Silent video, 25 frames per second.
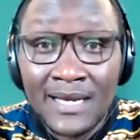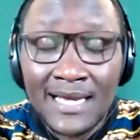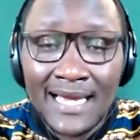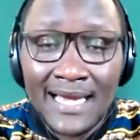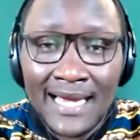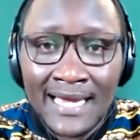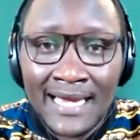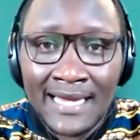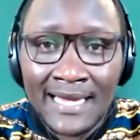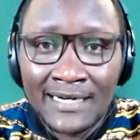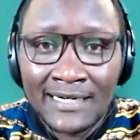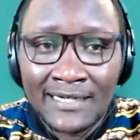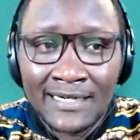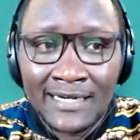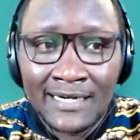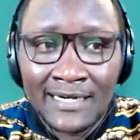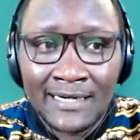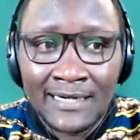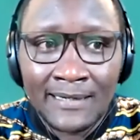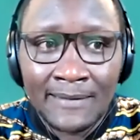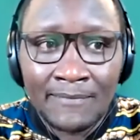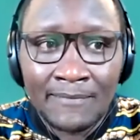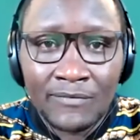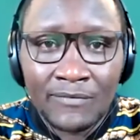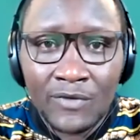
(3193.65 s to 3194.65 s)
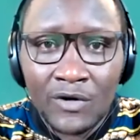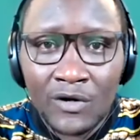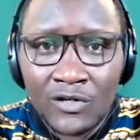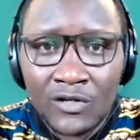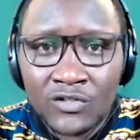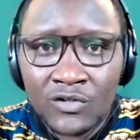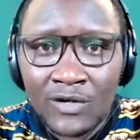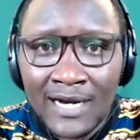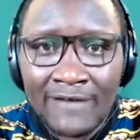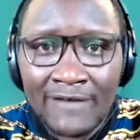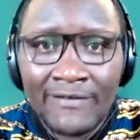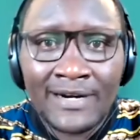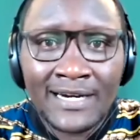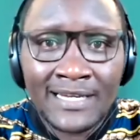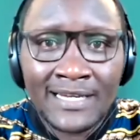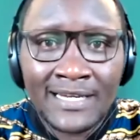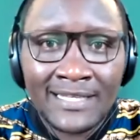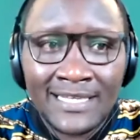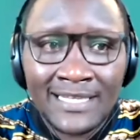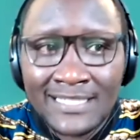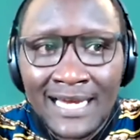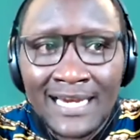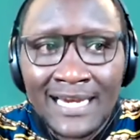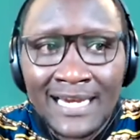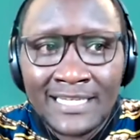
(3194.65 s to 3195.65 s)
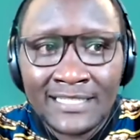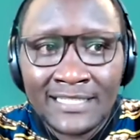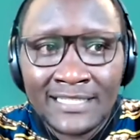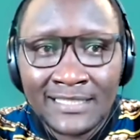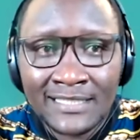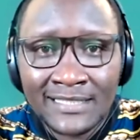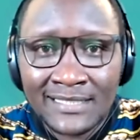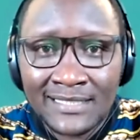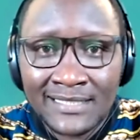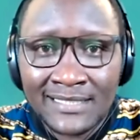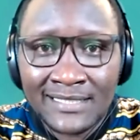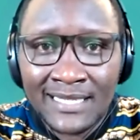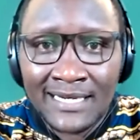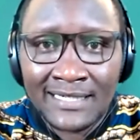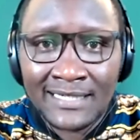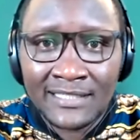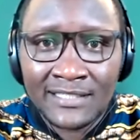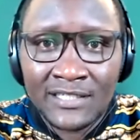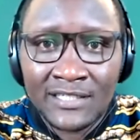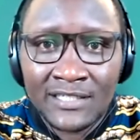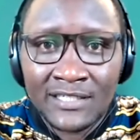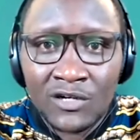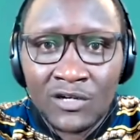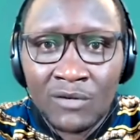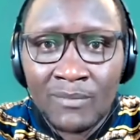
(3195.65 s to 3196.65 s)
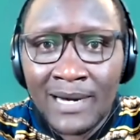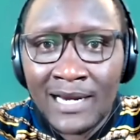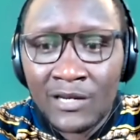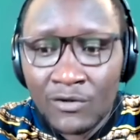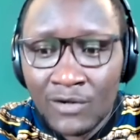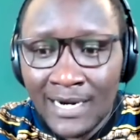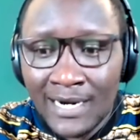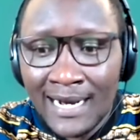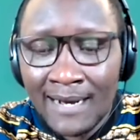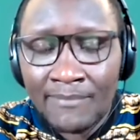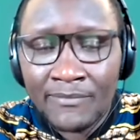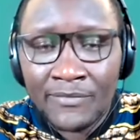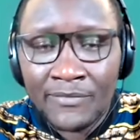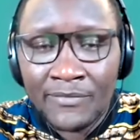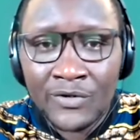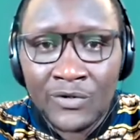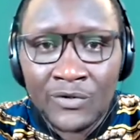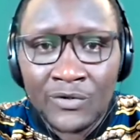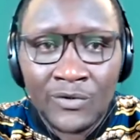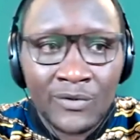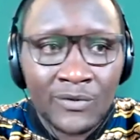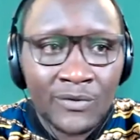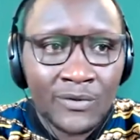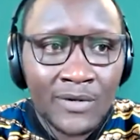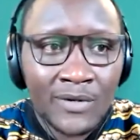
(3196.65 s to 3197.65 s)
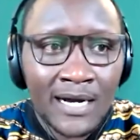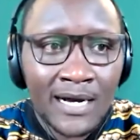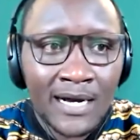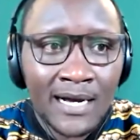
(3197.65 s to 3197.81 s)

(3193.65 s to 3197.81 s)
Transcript: and also covering the challenges that normally you come through,